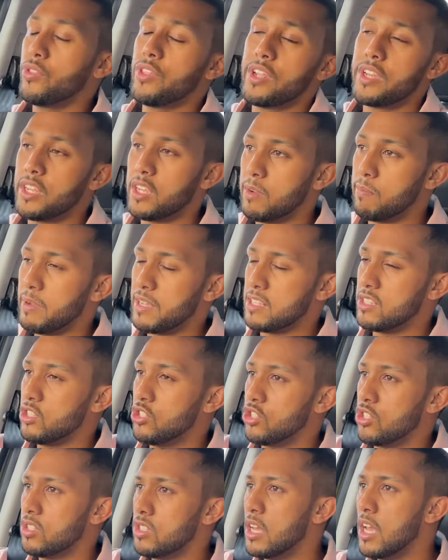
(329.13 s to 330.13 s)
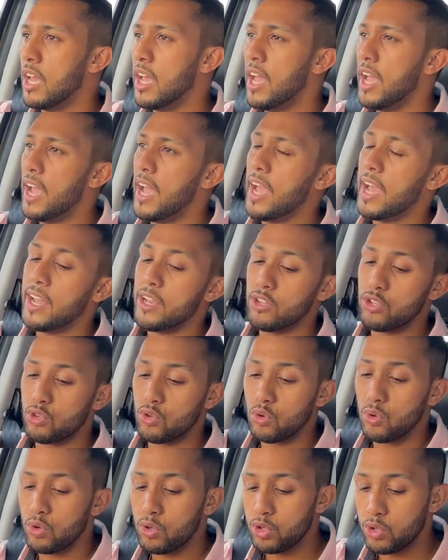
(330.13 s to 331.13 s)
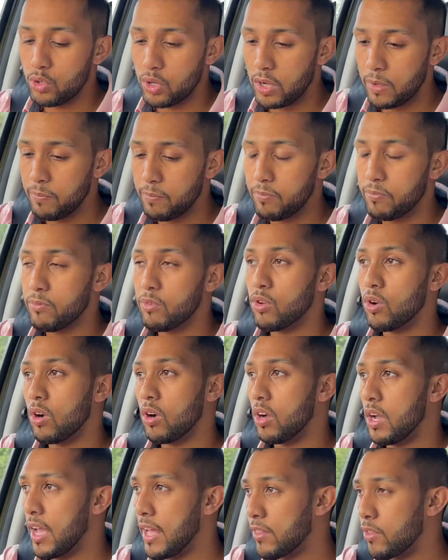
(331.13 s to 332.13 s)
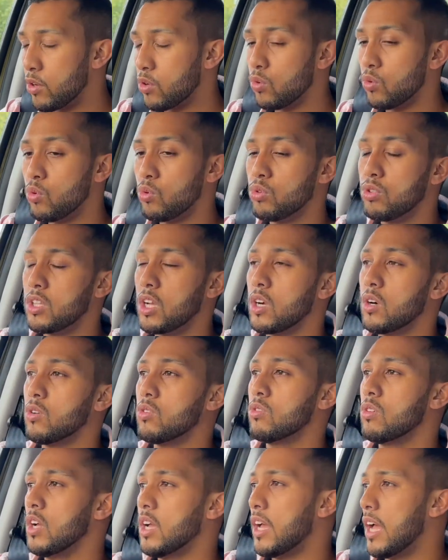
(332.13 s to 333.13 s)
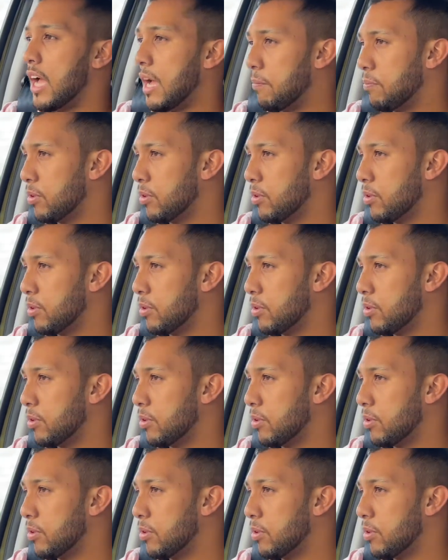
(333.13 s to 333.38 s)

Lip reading: rear passengers, and your Android Auto, Apple